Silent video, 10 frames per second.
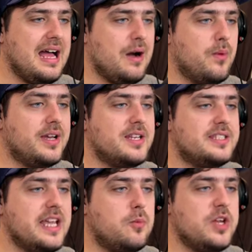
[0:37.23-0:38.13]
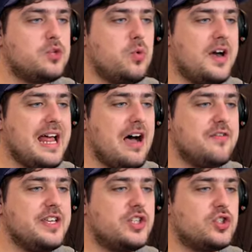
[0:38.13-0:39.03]
And we're going to see which one out of
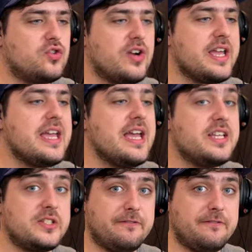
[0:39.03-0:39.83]
these three is the